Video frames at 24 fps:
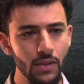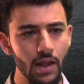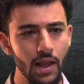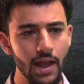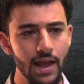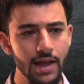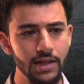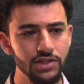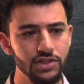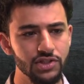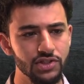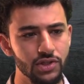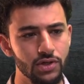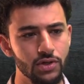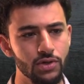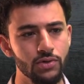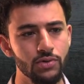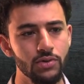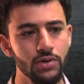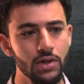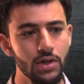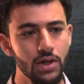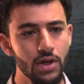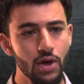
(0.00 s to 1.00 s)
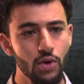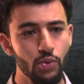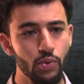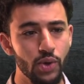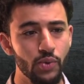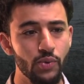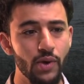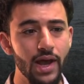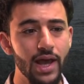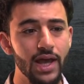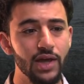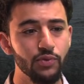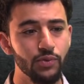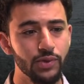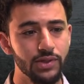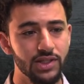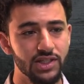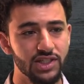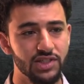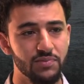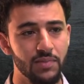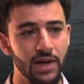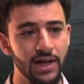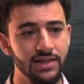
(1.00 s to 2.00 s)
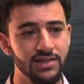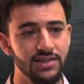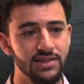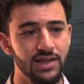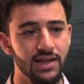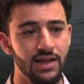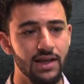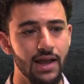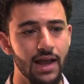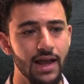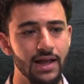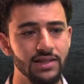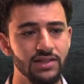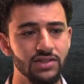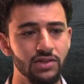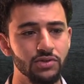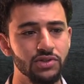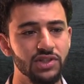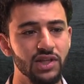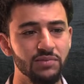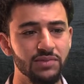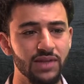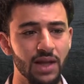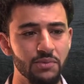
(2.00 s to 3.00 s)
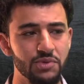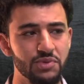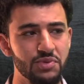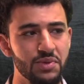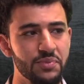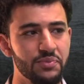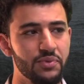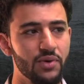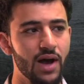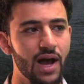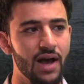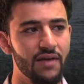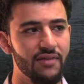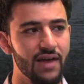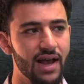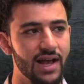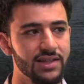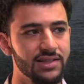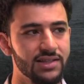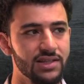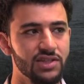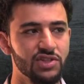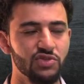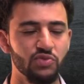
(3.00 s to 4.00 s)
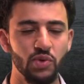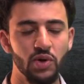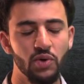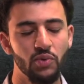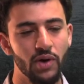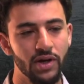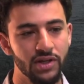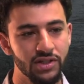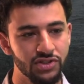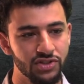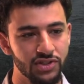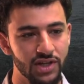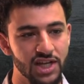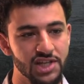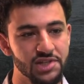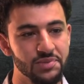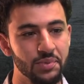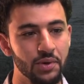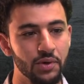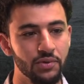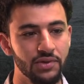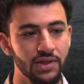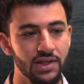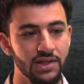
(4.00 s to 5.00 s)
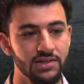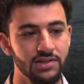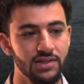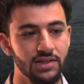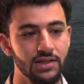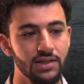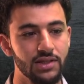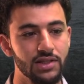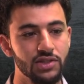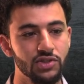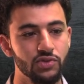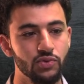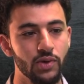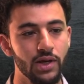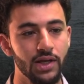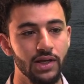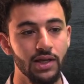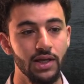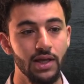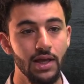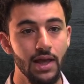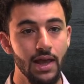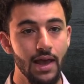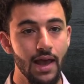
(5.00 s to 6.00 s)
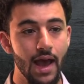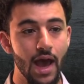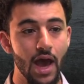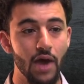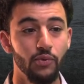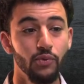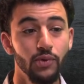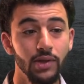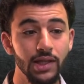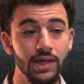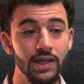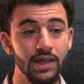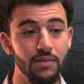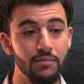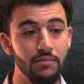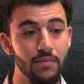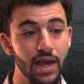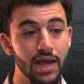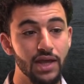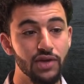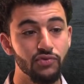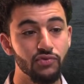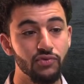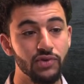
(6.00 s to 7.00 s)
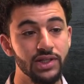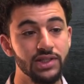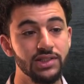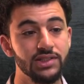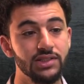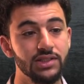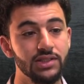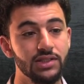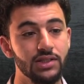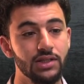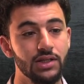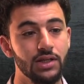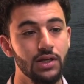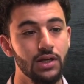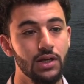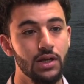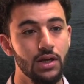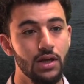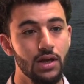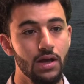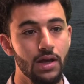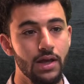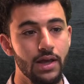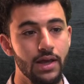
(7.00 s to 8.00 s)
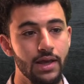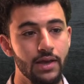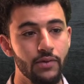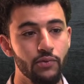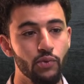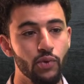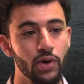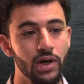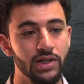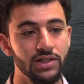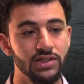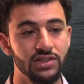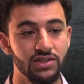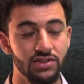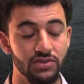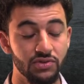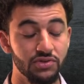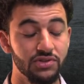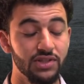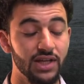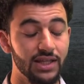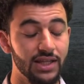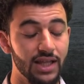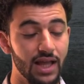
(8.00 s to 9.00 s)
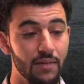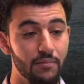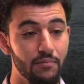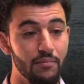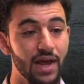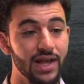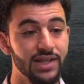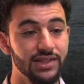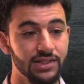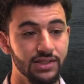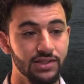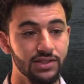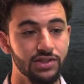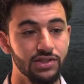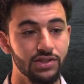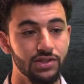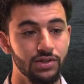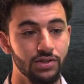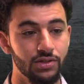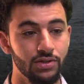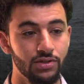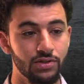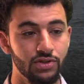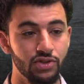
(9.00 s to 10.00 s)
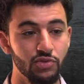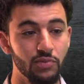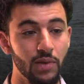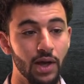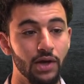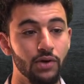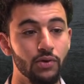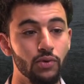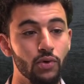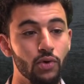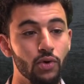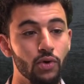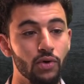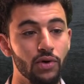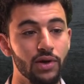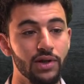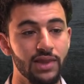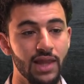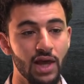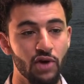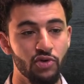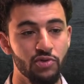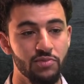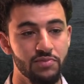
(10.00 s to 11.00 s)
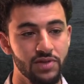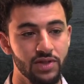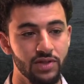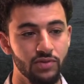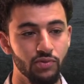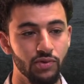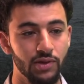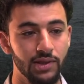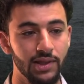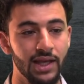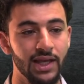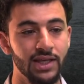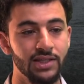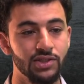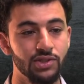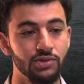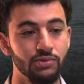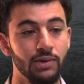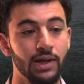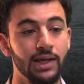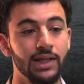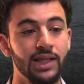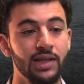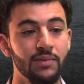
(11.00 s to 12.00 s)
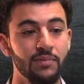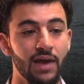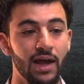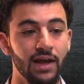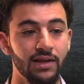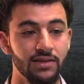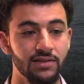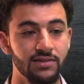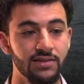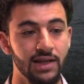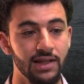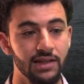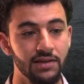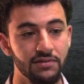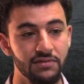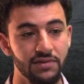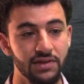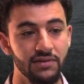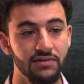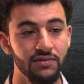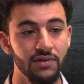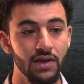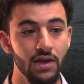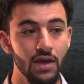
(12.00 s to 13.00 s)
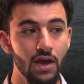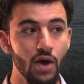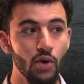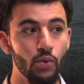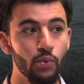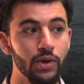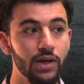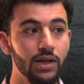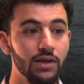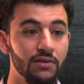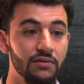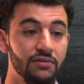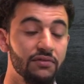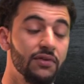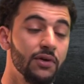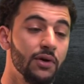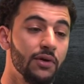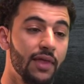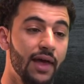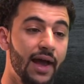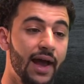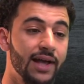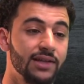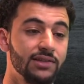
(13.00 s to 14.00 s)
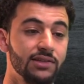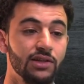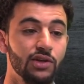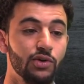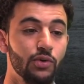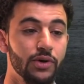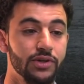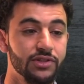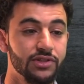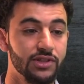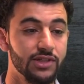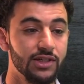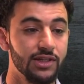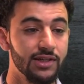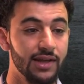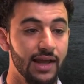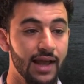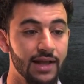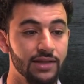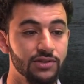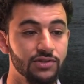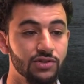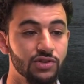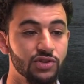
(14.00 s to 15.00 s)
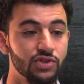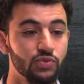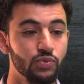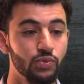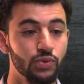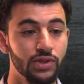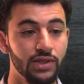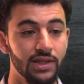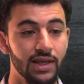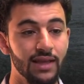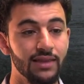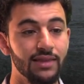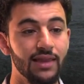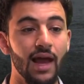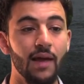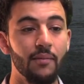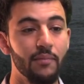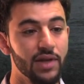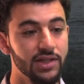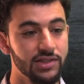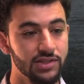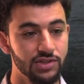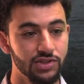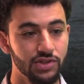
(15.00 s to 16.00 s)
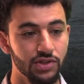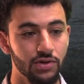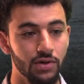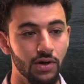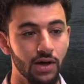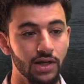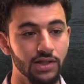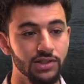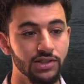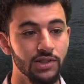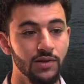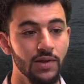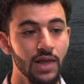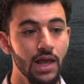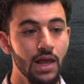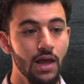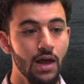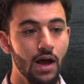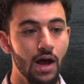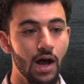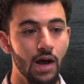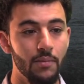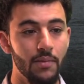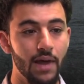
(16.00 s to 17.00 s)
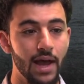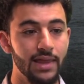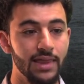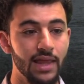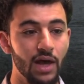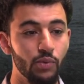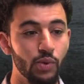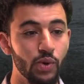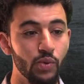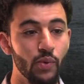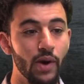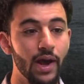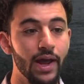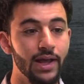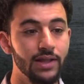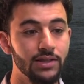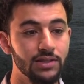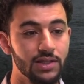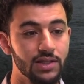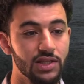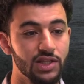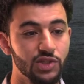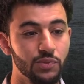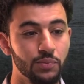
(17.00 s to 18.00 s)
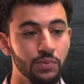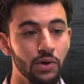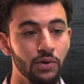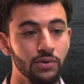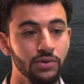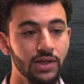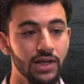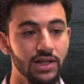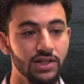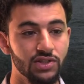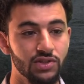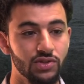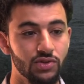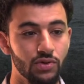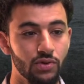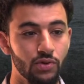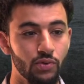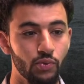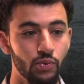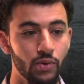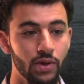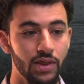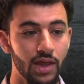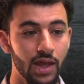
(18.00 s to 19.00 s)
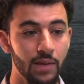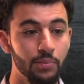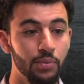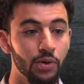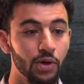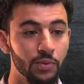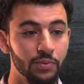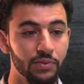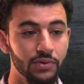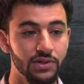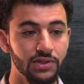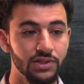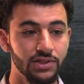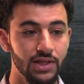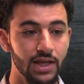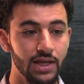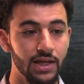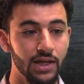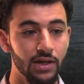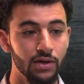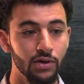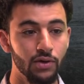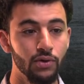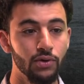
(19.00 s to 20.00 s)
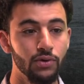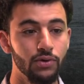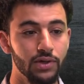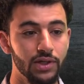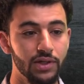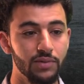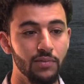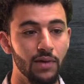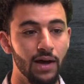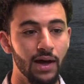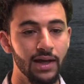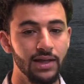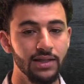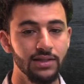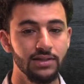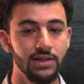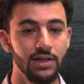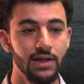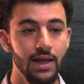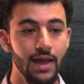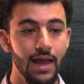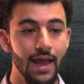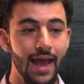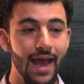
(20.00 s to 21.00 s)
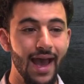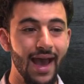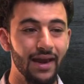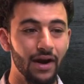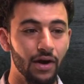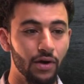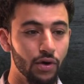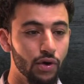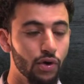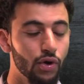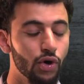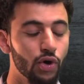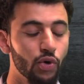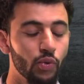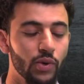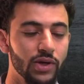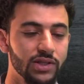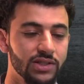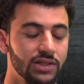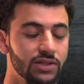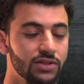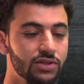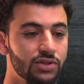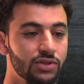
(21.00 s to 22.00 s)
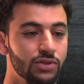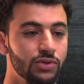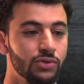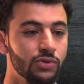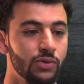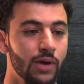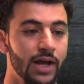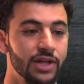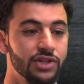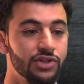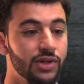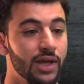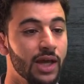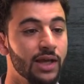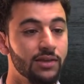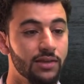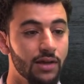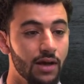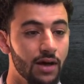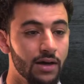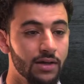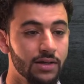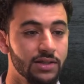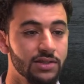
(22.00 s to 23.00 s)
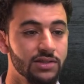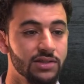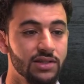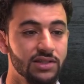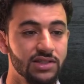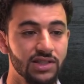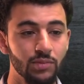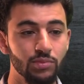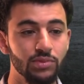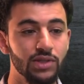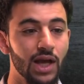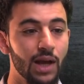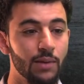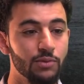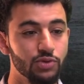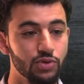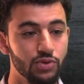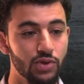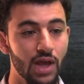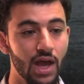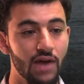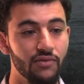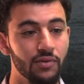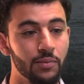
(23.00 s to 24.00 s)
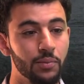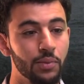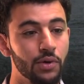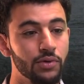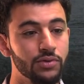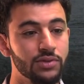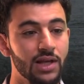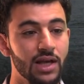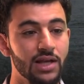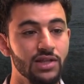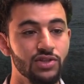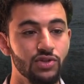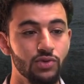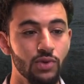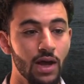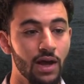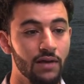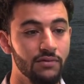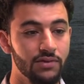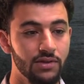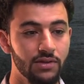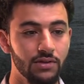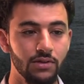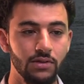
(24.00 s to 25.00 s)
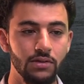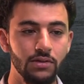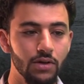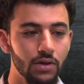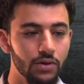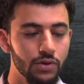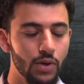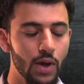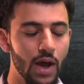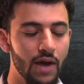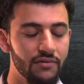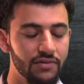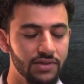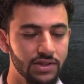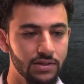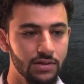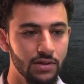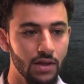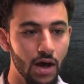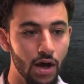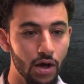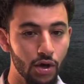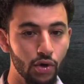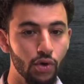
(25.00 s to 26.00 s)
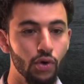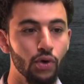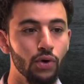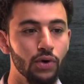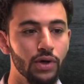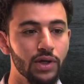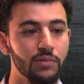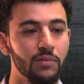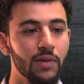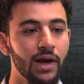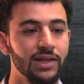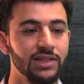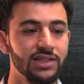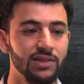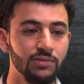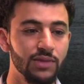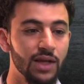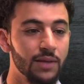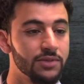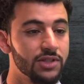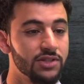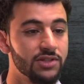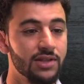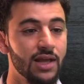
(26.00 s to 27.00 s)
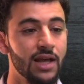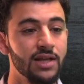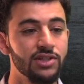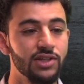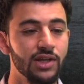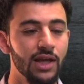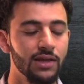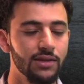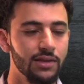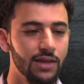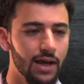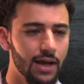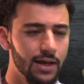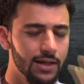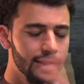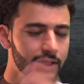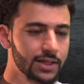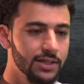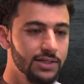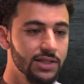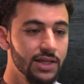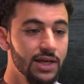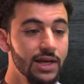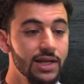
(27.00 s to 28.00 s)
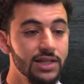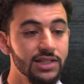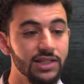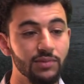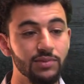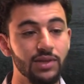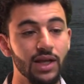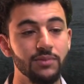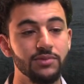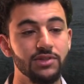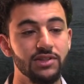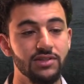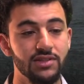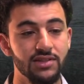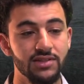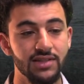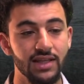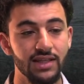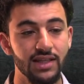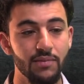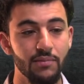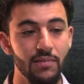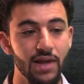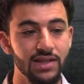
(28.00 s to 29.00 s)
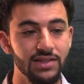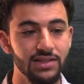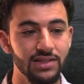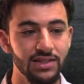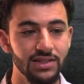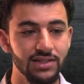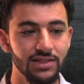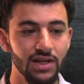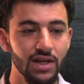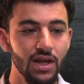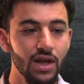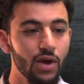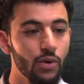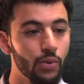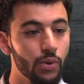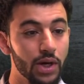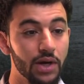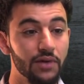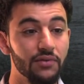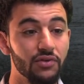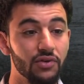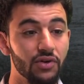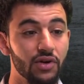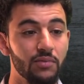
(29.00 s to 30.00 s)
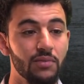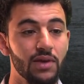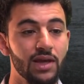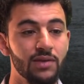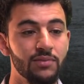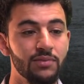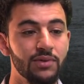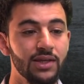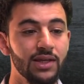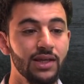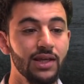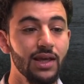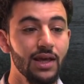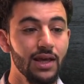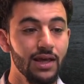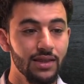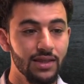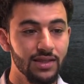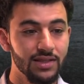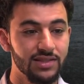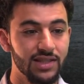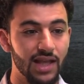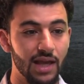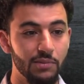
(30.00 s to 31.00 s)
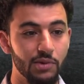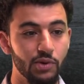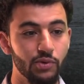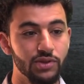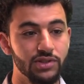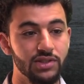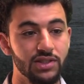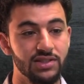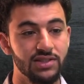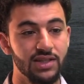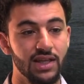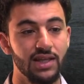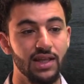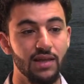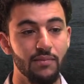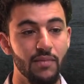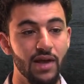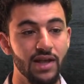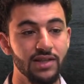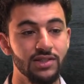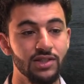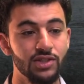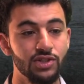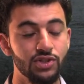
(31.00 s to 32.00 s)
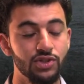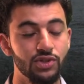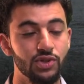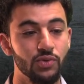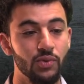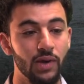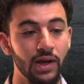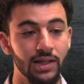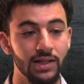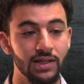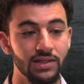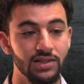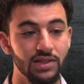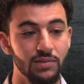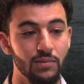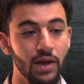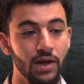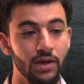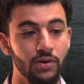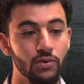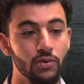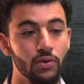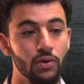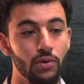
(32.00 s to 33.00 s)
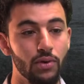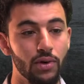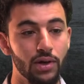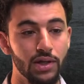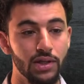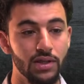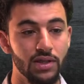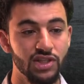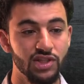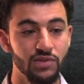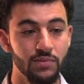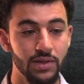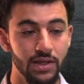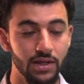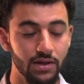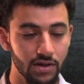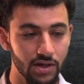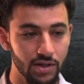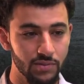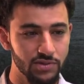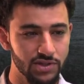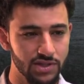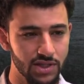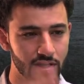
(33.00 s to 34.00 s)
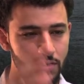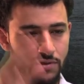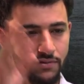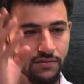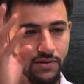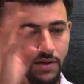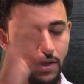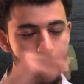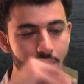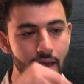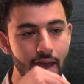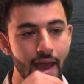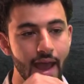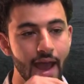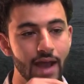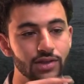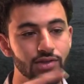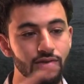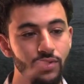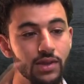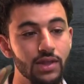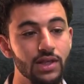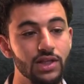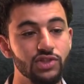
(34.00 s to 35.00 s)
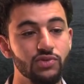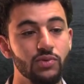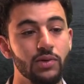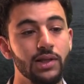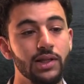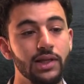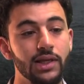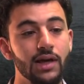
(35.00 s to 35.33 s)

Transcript: And so we went in with this mindset. And so sometimes people have asked us, well, why did you guys protest in this way? And really the main reason was to send a message to Michael Oren that would be relayed directly back to Tel Aviv. We didn't feel that asking questions and answers would get that message across. And that we went into this protest with a purpose and a goal in mind. And our goal wasn't to educate the audience, because sometimes when you have a protest, you have a goal in mind. Sometimes it's to educate the audience, sometimes it's to send a message, whatever it may be. This time it was to send a message directly to Michael Oren, the speaker himself, and to the Israeli